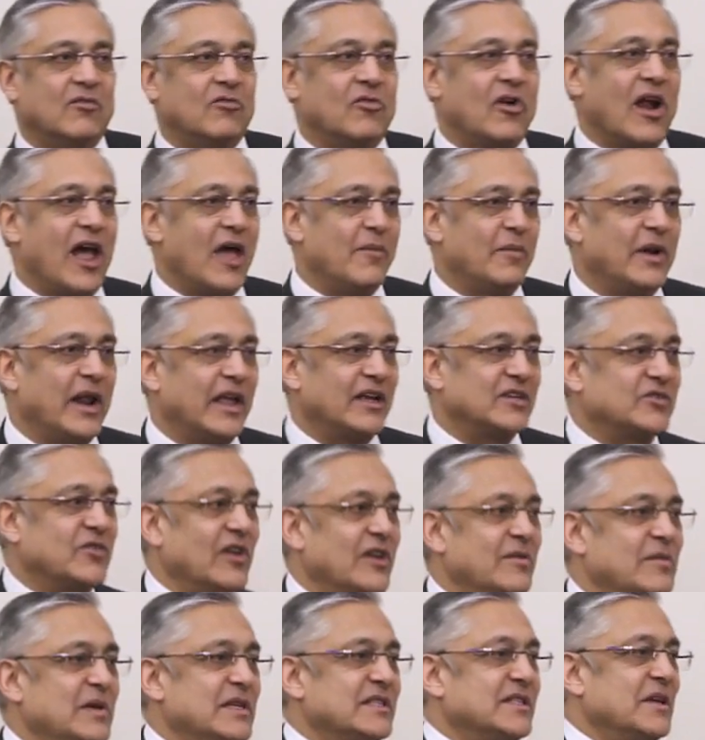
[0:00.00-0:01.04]
crime and
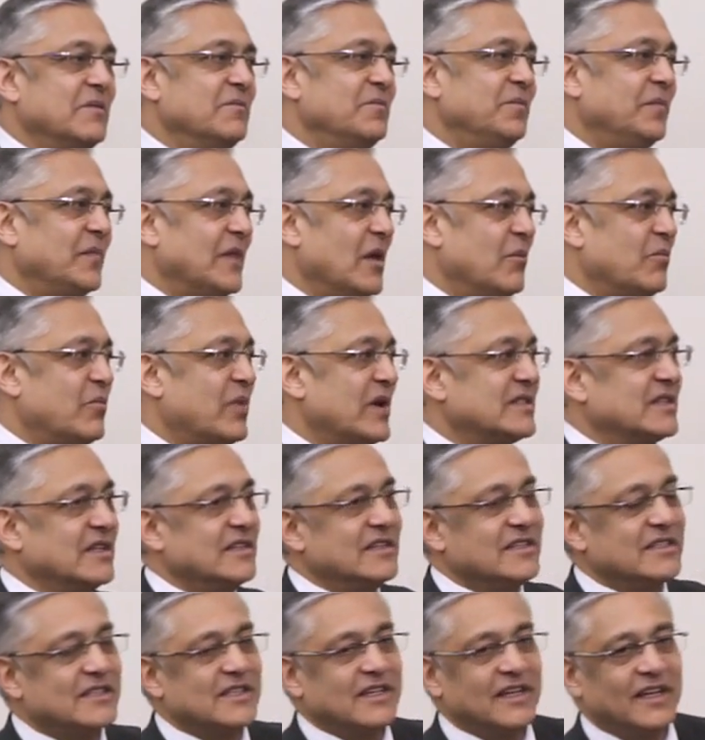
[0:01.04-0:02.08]
extremism and
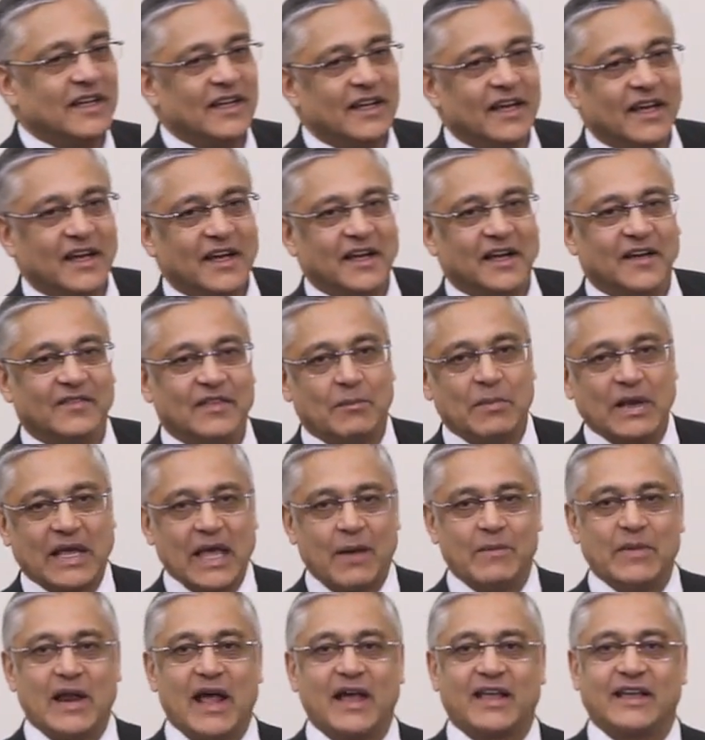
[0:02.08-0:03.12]
prisons, and then
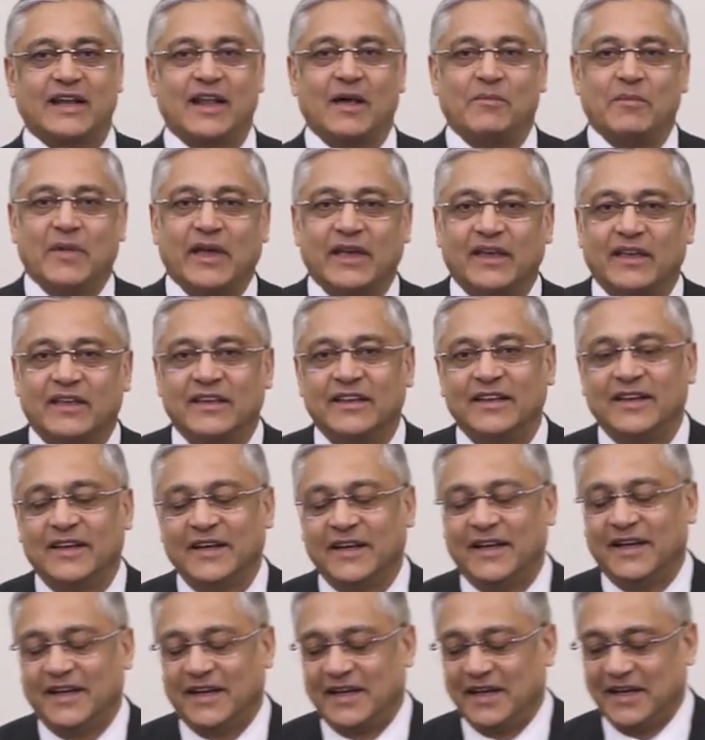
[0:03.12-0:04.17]
became an academic,
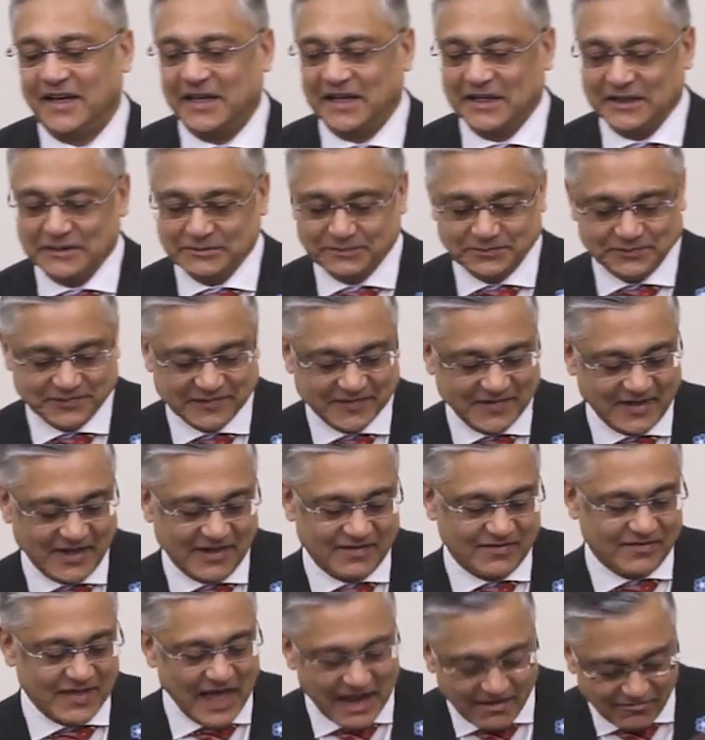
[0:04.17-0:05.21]
and
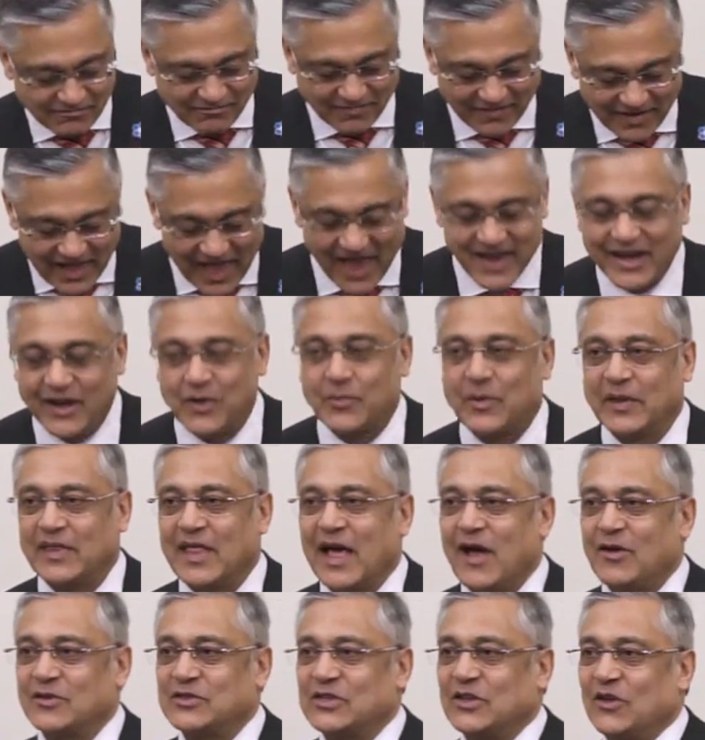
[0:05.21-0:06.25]
then ended up in
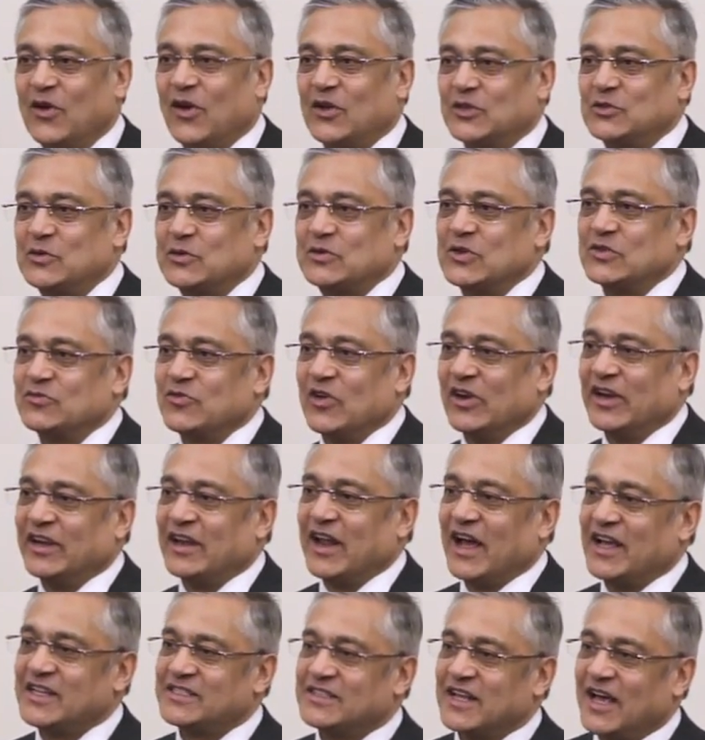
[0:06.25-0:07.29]
the House of Lords, which is really
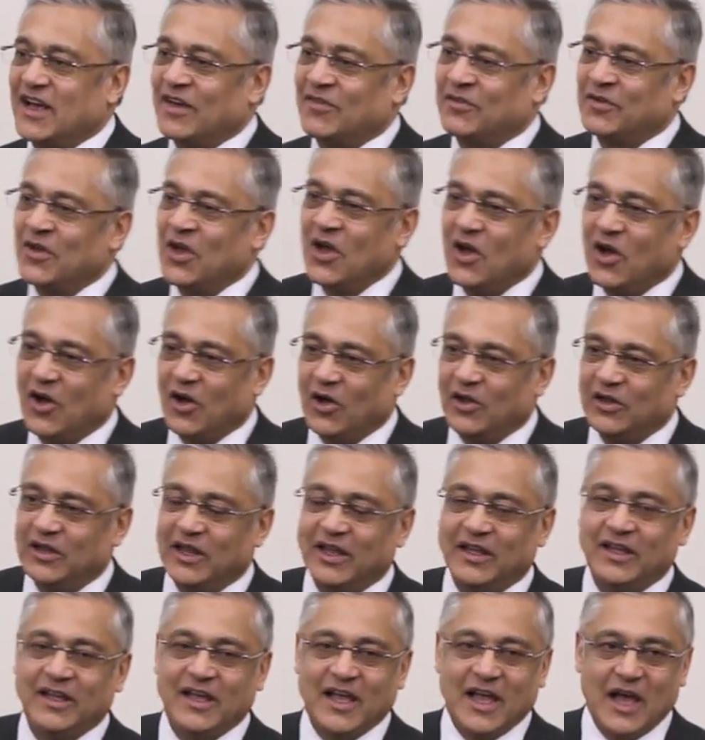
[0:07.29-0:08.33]
nice that I have all
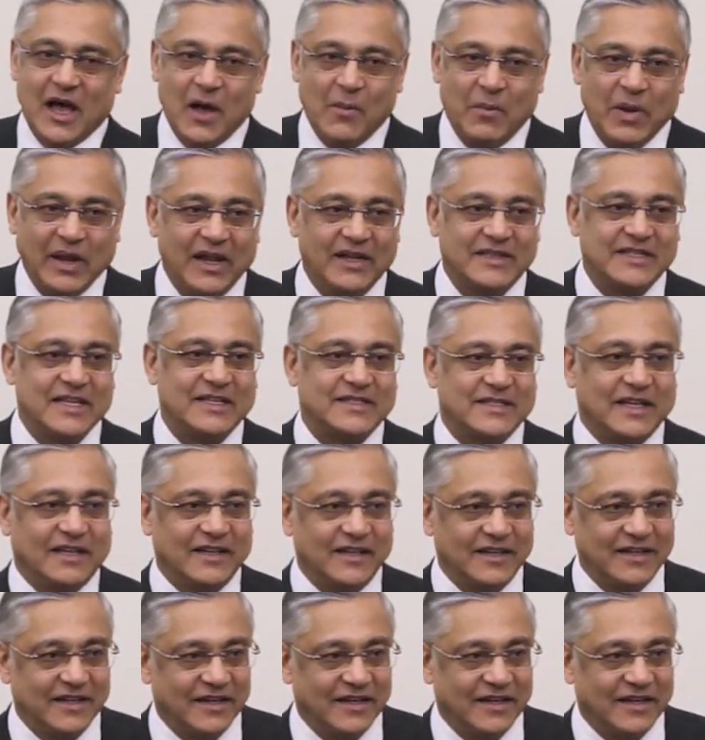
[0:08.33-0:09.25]
the ability to